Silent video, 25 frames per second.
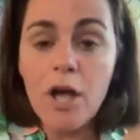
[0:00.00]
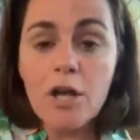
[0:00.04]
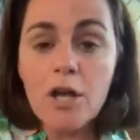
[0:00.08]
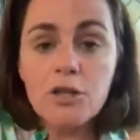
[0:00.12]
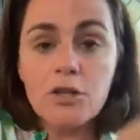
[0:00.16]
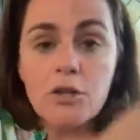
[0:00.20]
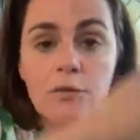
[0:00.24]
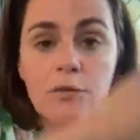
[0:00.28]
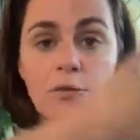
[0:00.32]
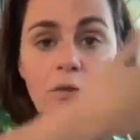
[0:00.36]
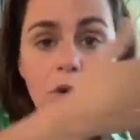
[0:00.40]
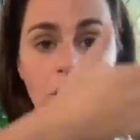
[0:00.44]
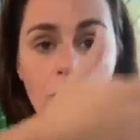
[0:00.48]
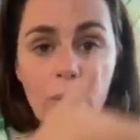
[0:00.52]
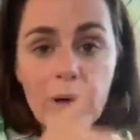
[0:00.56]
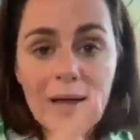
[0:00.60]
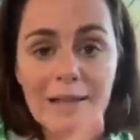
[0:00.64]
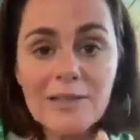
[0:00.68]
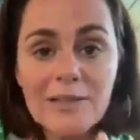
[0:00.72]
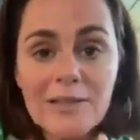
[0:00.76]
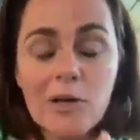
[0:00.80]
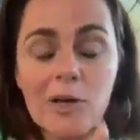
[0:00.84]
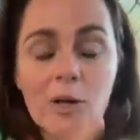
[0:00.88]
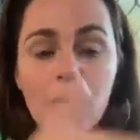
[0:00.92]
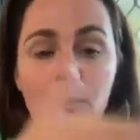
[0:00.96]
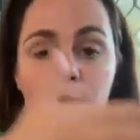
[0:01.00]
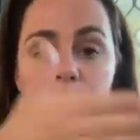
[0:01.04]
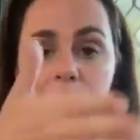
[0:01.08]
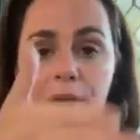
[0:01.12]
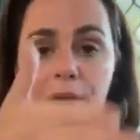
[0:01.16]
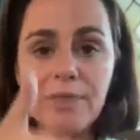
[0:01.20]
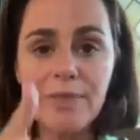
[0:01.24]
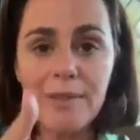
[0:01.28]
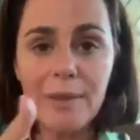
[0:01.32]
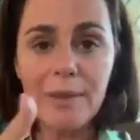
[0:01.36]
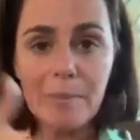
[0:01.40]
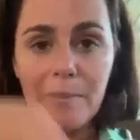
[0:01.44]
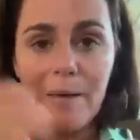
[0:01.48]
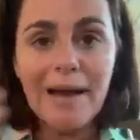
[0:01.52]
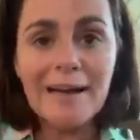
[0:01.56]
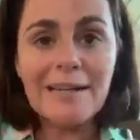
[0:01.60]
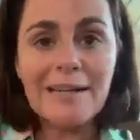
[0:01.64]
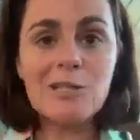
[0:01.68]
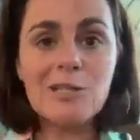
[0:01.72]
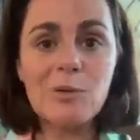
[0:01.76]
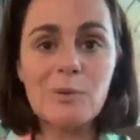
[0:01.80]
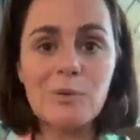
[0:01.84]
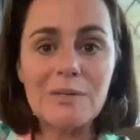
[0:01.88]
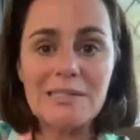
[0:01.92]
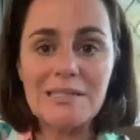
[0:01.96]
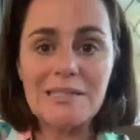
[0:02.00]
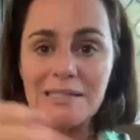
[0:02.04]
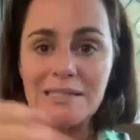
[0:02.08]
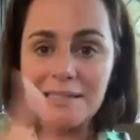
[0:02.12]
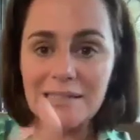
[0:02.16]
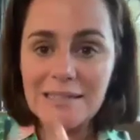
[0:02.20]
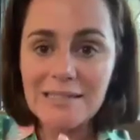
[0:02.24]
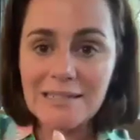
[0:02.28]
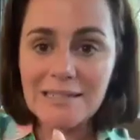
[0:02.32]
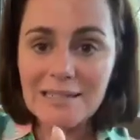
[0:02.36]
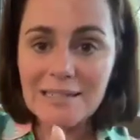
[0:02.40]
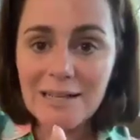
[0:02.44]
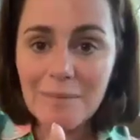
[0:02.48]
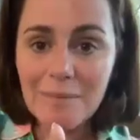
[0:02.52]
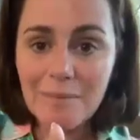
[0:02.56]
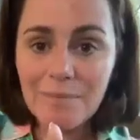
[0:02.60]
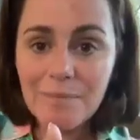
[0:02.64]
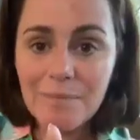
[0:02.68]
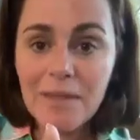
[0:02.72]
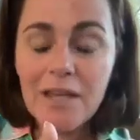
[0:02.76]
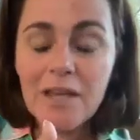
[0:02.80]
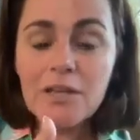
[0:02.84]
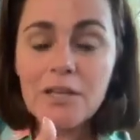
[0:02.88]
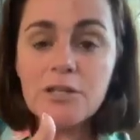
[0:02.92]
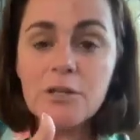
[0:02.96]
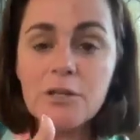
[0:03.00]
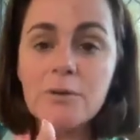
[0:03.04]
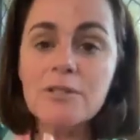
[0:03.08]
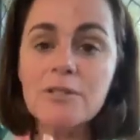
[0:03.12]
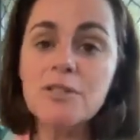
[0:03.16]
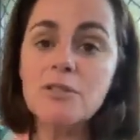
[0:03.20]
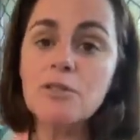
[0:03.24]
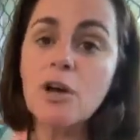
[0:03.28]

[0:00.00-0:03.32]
So you've always got to point them back to a system. So